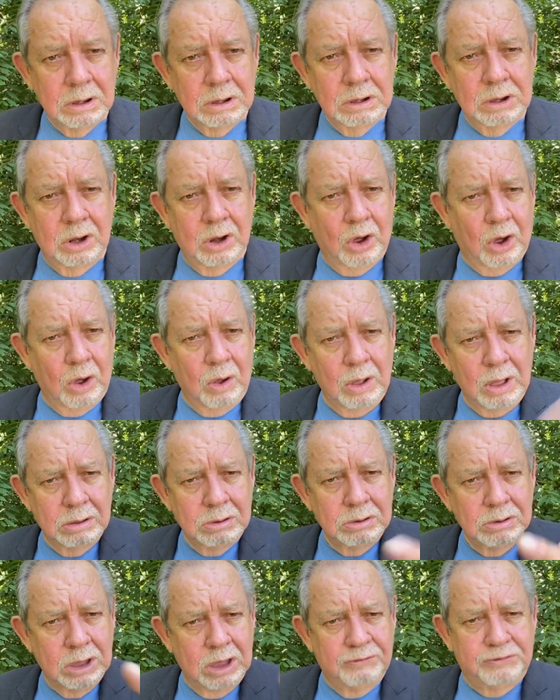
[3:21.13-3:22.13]
You know,
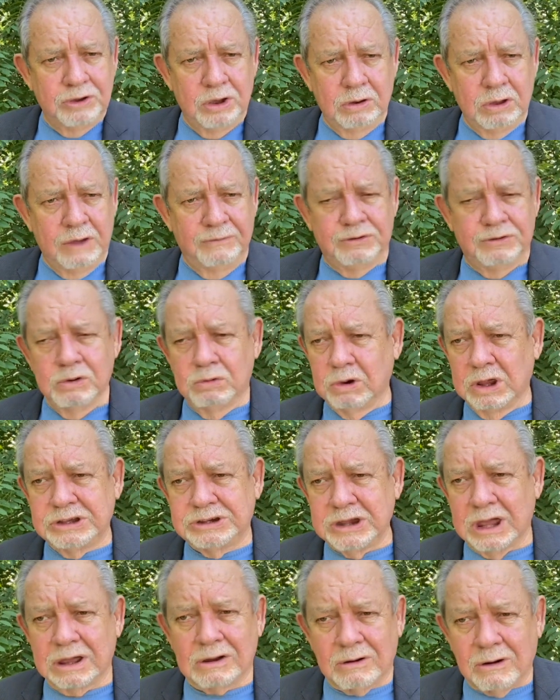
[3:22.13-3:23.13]
if you, if you
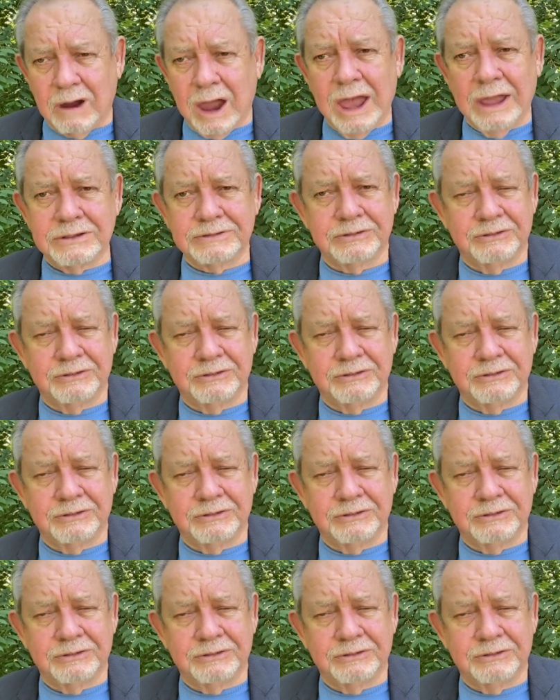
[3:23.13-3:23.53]
reject Christ,